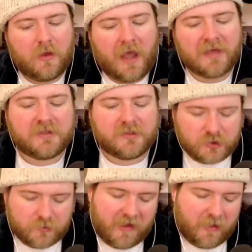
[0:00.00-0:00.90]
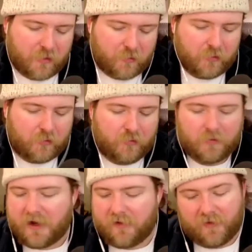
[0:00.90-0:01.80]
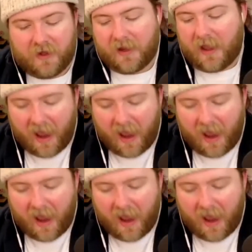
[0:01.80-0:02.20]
has it just been through kind of like